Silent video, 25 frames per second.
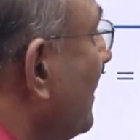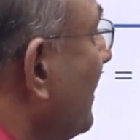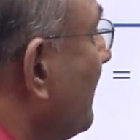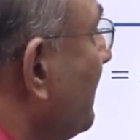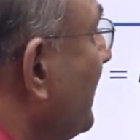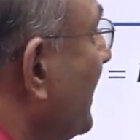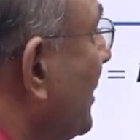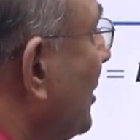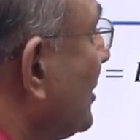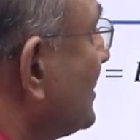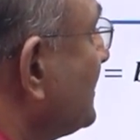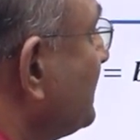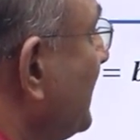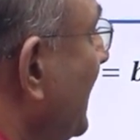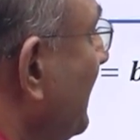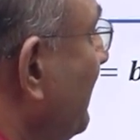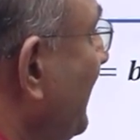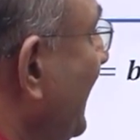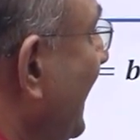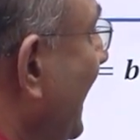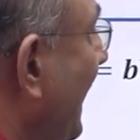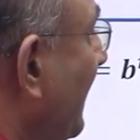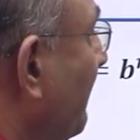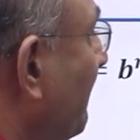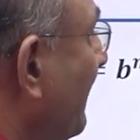because
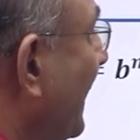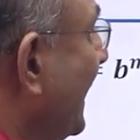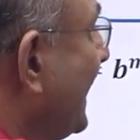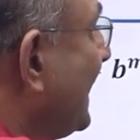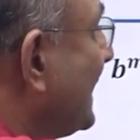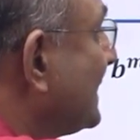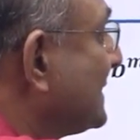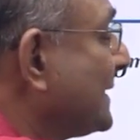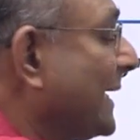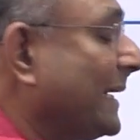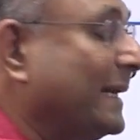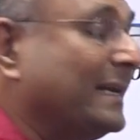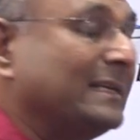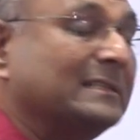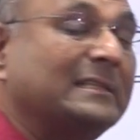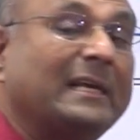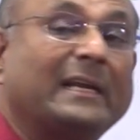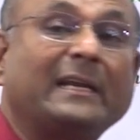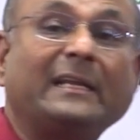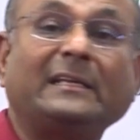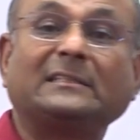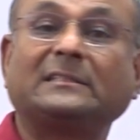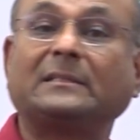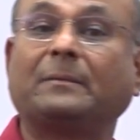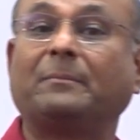maybe m minus n is a
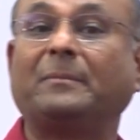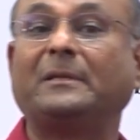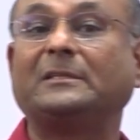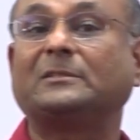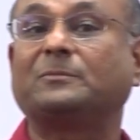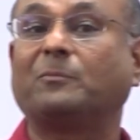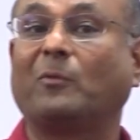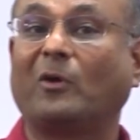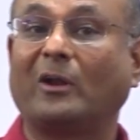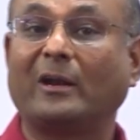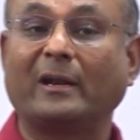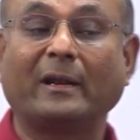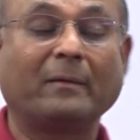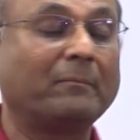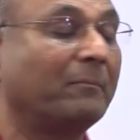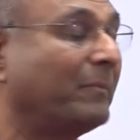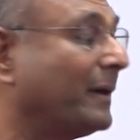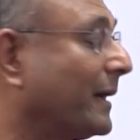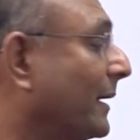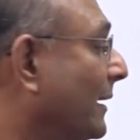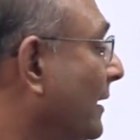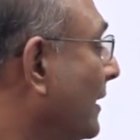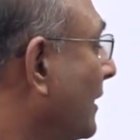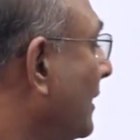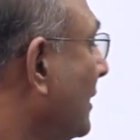reasonably small
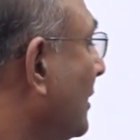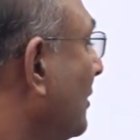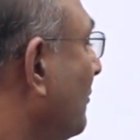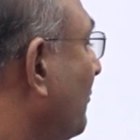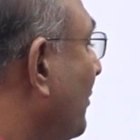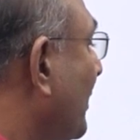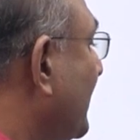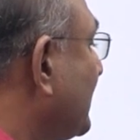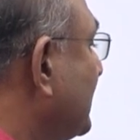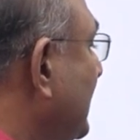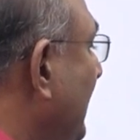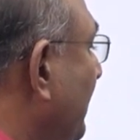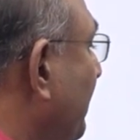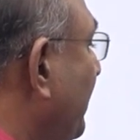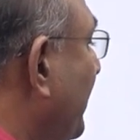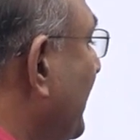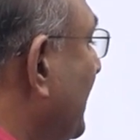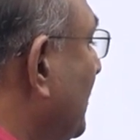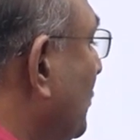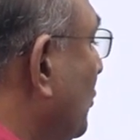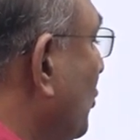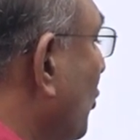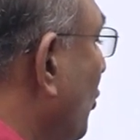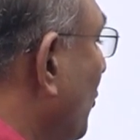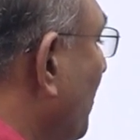number. For example,
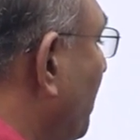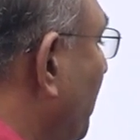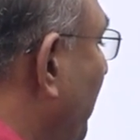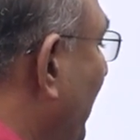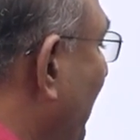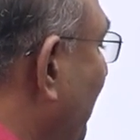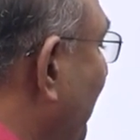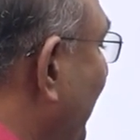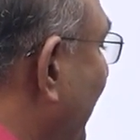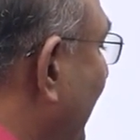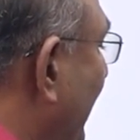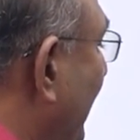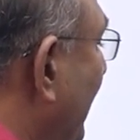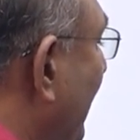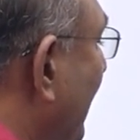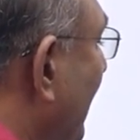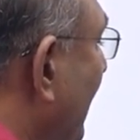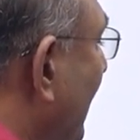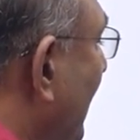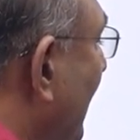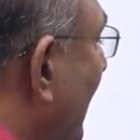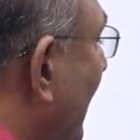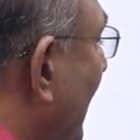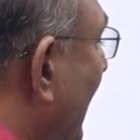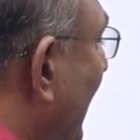2 power
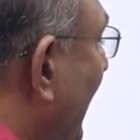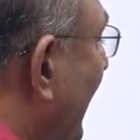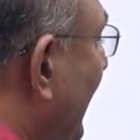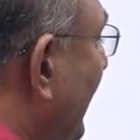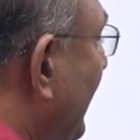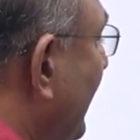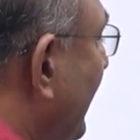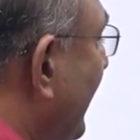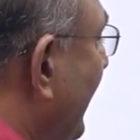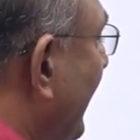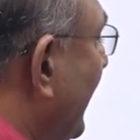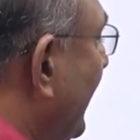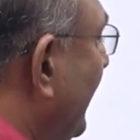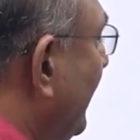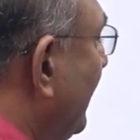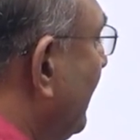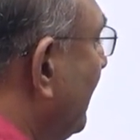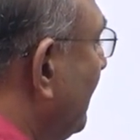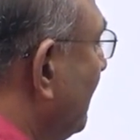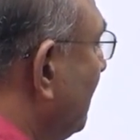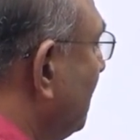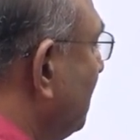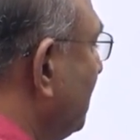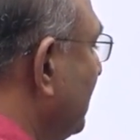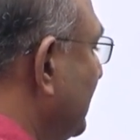100
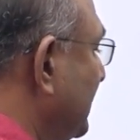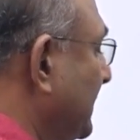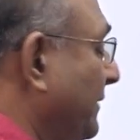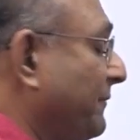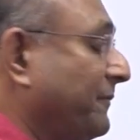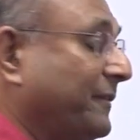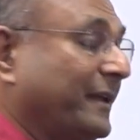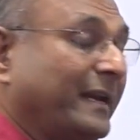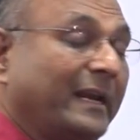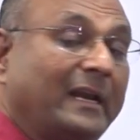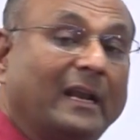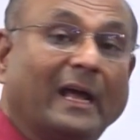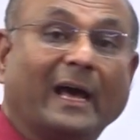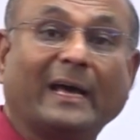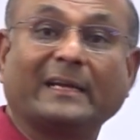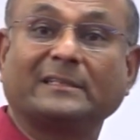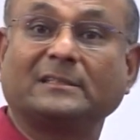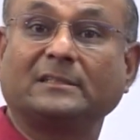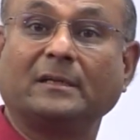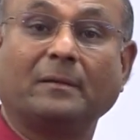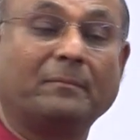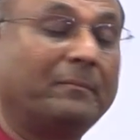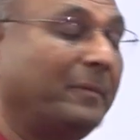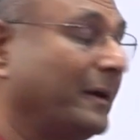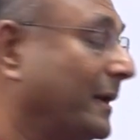is a very large
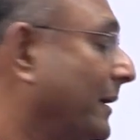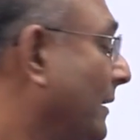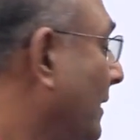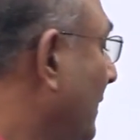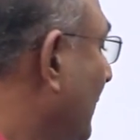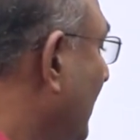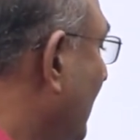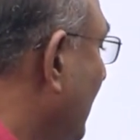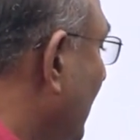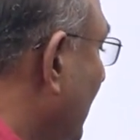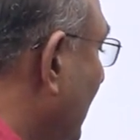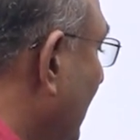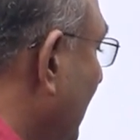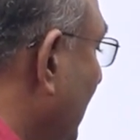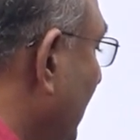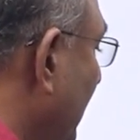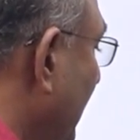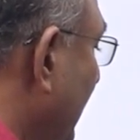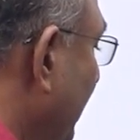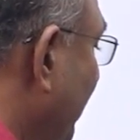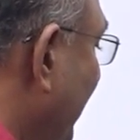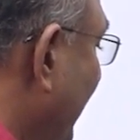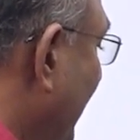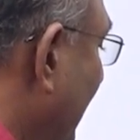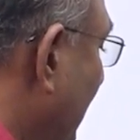number,
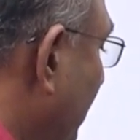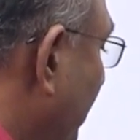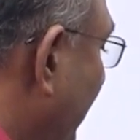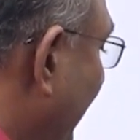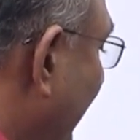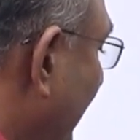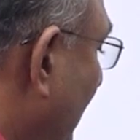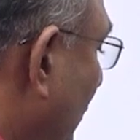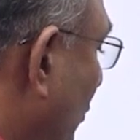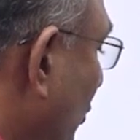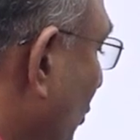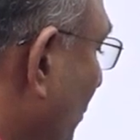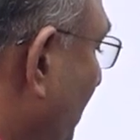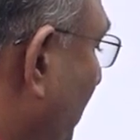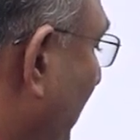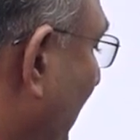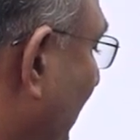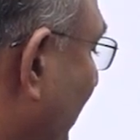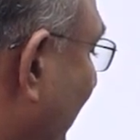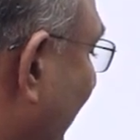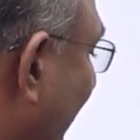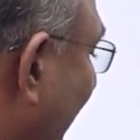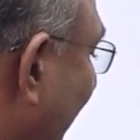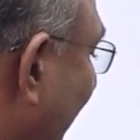divided by 2 power